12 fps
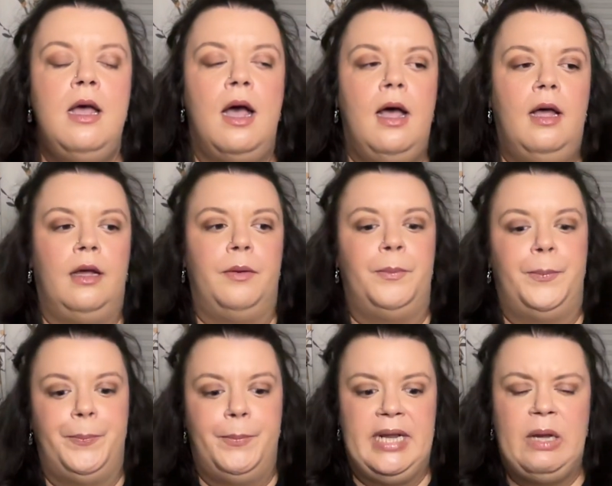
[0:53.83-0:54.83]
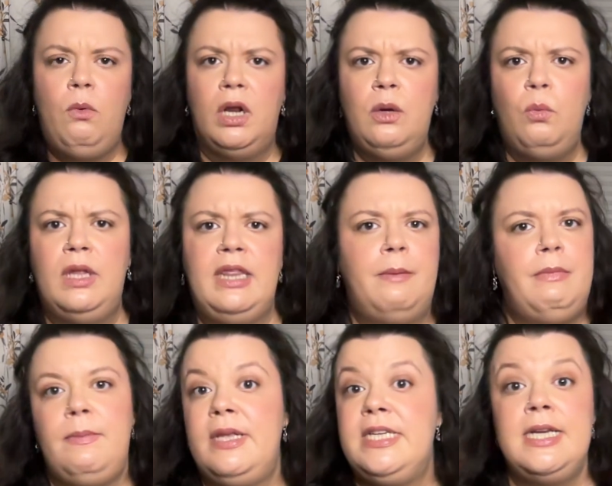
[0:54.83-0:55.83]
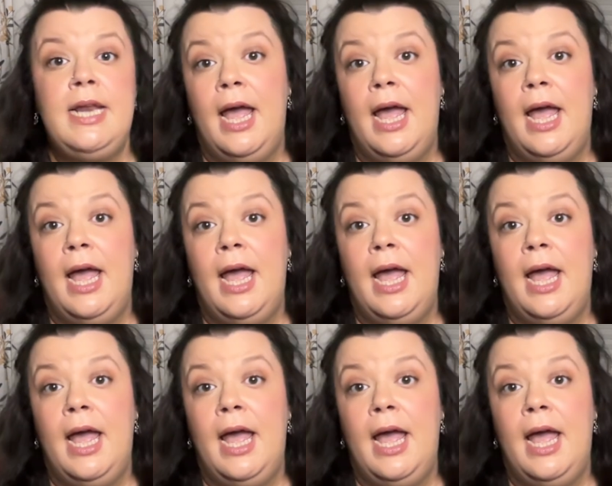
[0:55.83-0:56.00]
But I wanted one that maybe didn't